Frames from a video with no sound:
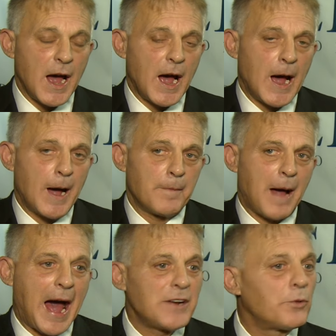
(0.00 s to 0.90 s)
Uh,
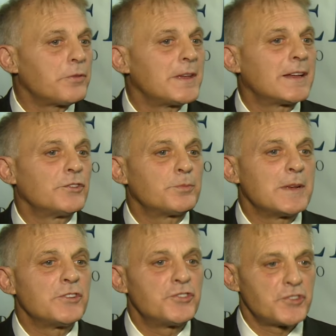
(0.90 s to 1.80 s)
I don't think it's
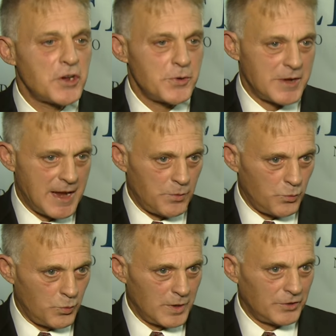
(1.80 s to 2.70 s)
been shown yet
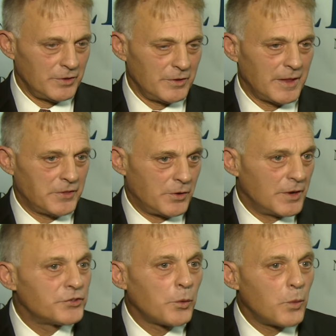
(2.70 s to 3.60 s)
which, that
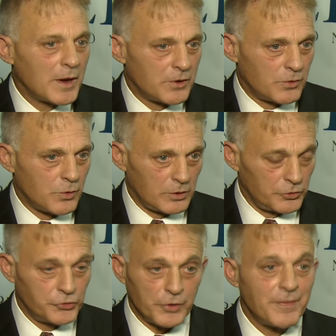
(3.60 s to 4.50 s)
there is a winner or a
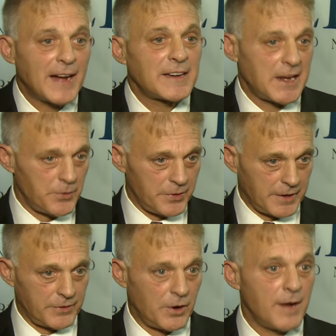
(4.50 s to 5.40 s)
loser. In fact, I don't
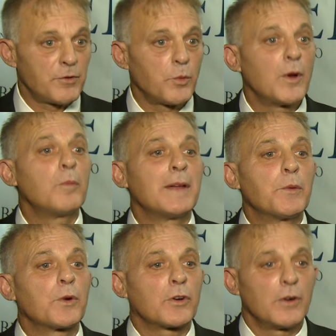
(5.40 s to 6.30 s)
think there ever will
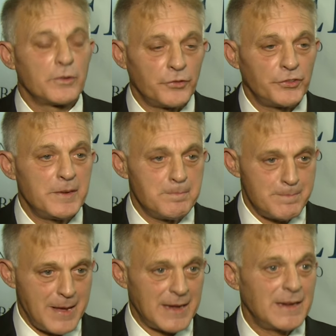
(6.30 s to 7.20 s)
be. We're going to see
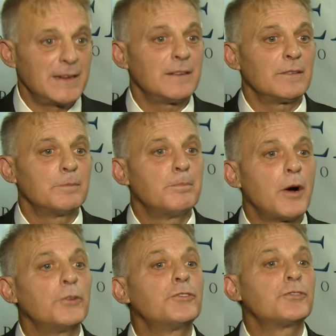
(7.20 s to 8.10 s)
many
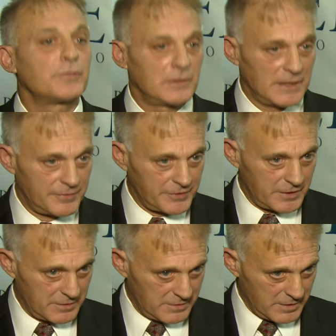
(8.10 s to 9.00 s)
boats
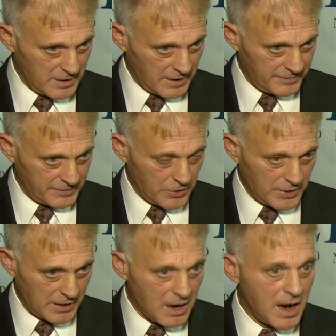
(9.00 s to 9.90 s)
lifted,
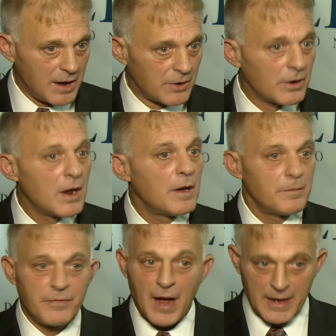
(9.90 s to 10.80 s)
floating higher
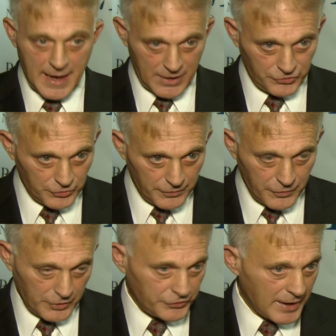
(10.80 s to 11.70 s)
financial,
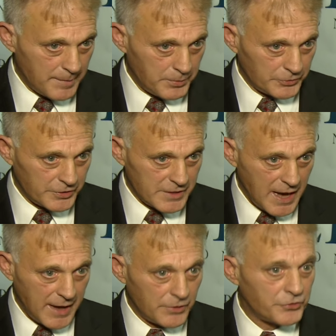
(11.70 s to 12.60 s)
for example,
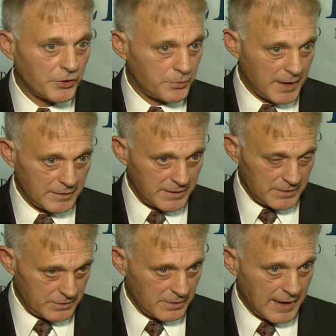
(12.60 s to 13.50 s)
today there's a great
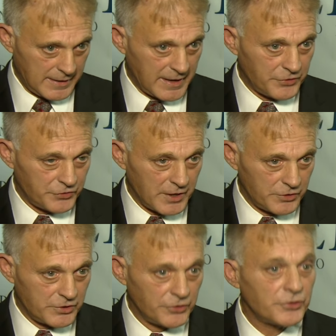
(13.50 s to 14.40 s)
deal and
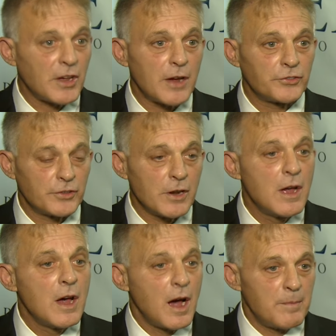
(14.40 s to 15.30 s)
yesterday discussion
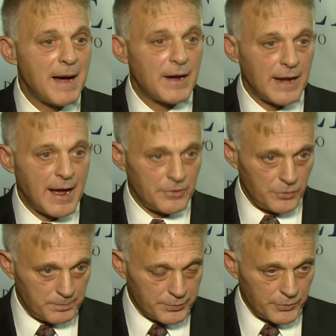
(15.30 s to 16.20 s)
about how
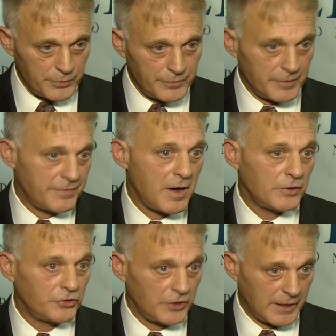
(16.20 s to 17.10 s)
to improve the
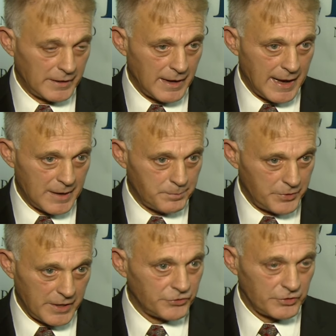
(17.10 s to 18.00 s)
functioning and
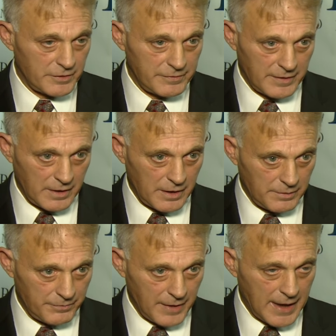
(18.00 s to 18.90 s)
prediction of
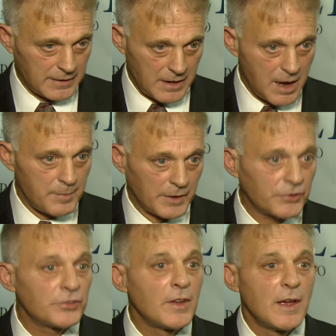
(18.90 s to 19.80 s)
uh,
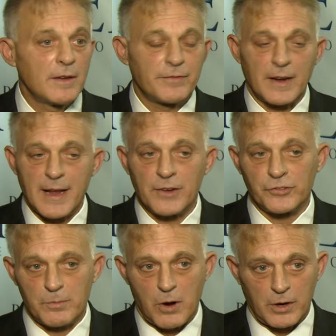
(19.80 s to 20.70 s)
economics,
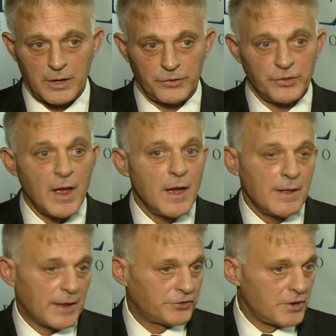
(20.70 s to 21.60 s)
financial markets.
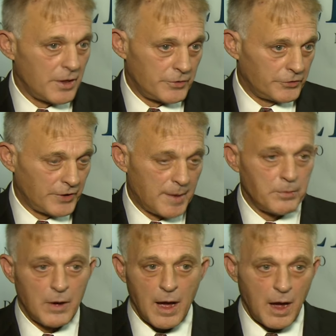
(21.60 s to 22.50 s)
That's another
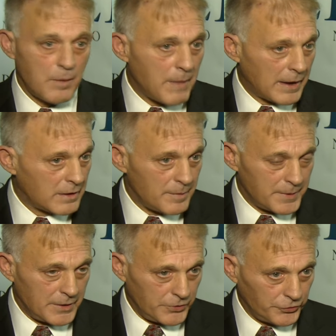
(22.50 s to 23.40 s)
example. Uh, my
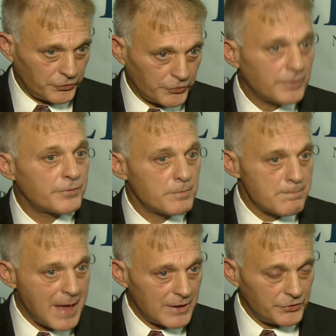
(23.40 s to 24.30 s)
company uses it for
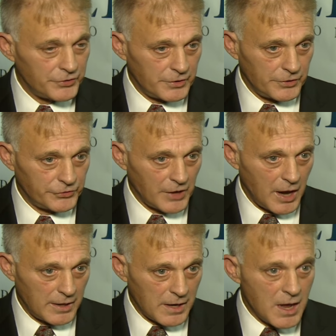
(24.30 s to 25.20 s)
medicine
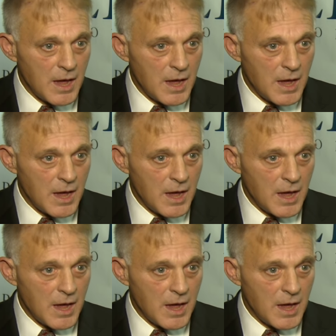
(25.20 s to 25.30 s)
design.